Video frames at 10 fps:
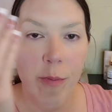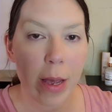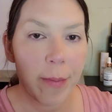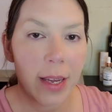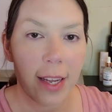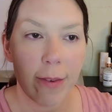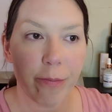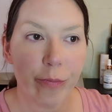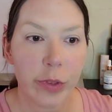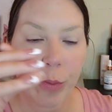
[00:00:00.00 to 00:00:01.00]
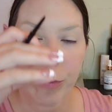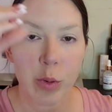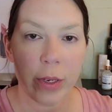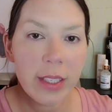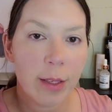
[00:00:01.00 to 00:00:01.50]
Maybe
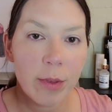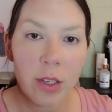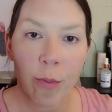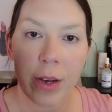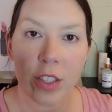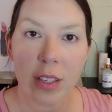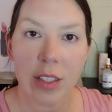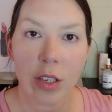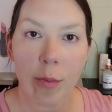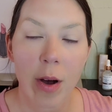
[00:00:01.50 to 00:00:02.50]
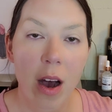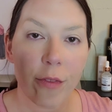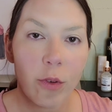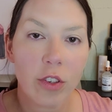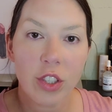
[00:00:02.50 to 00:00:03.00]
tweeze them so much that they took them
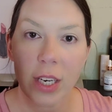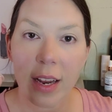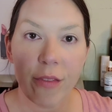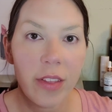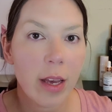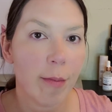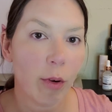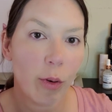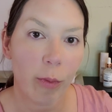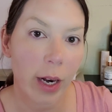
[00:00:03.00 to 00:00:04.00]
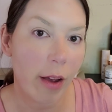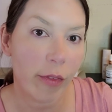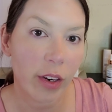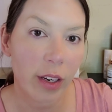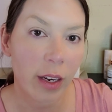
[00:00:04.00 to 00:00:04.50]
off or shaved them or
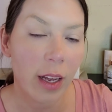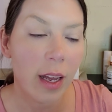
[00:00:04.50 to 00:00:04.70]
whatever.